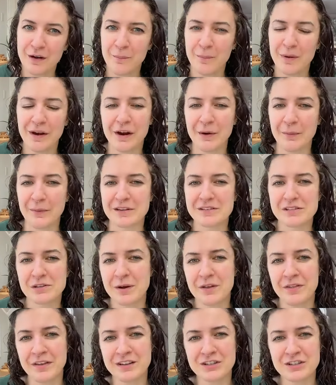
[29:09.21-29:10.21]
But anyway, so
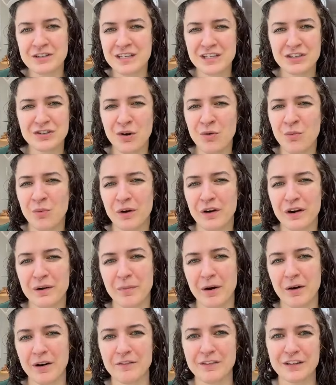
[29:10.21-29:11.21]
I think just like, don't worry
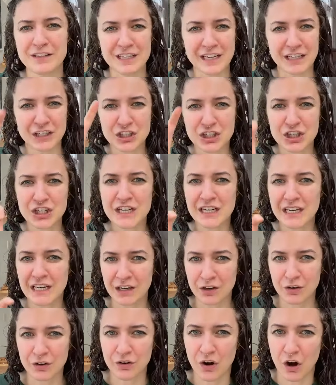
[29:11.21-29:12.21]
about if it's like
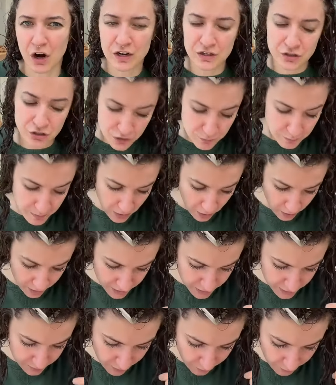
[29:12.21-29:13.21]
cheating or not. Just be
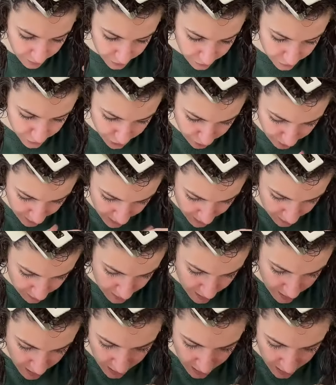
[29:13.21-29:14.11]
honest about what you're doing.